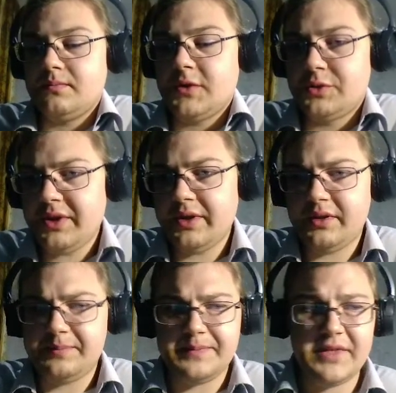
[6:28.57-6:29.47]

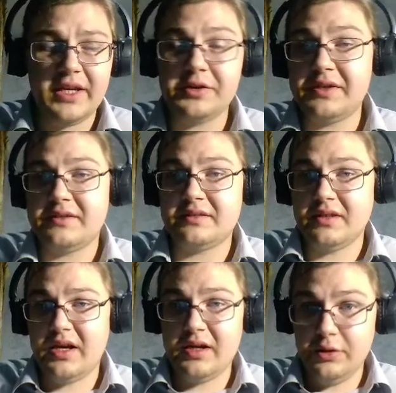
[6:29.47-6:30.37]
Really, there is
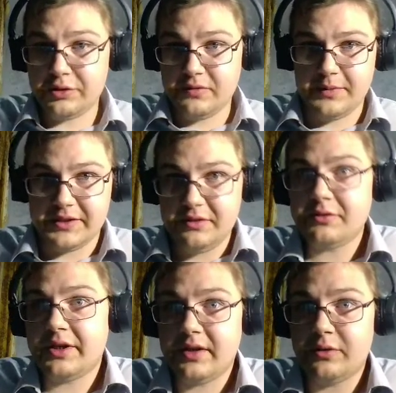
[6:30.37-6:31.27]
a lot of
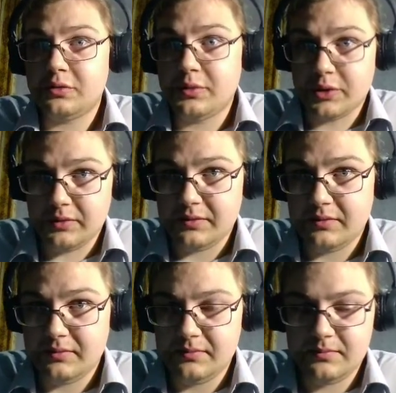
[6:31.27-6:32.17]
bacteria in our world.
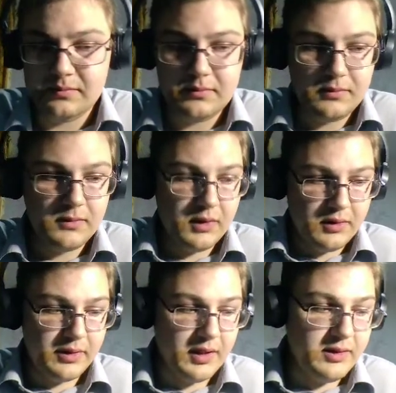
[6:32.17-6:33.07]

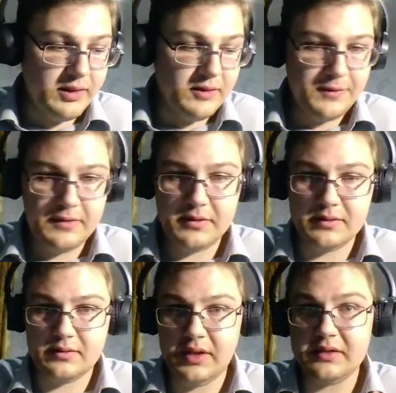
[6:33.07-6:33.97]
They live
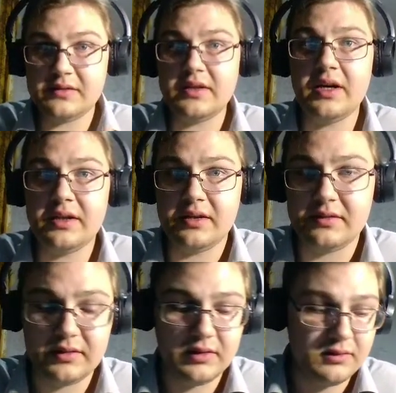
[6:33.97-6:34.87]
even inside
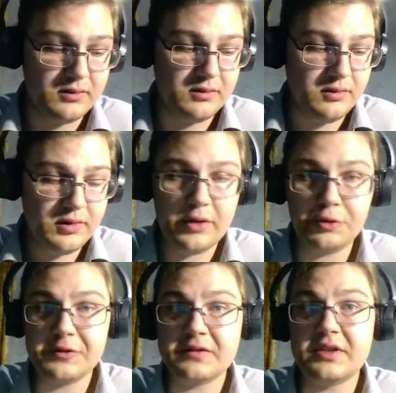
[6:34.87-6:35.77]
us and on our
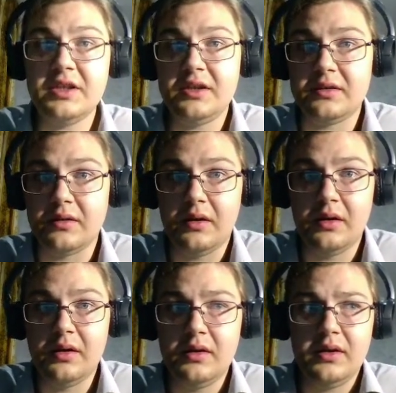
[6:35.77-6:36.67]
skin,
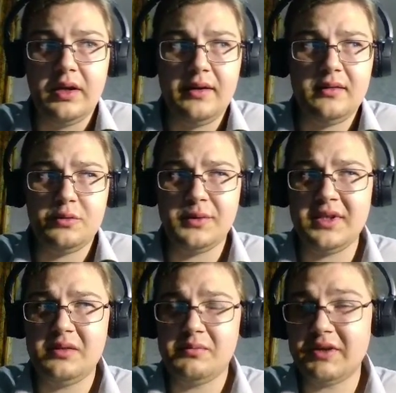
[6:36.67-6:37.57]
and
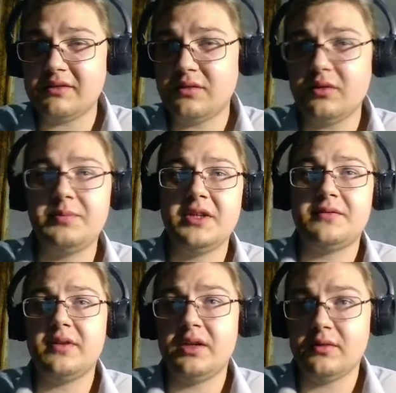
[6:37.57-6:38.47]
we must not be
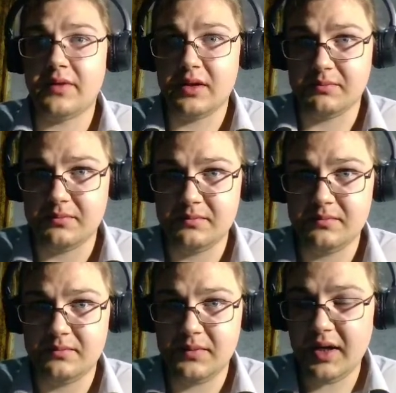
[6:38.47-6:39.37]
afraid of them.
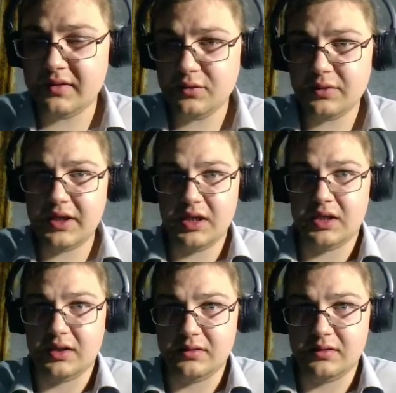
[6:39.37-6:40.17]
It's okay.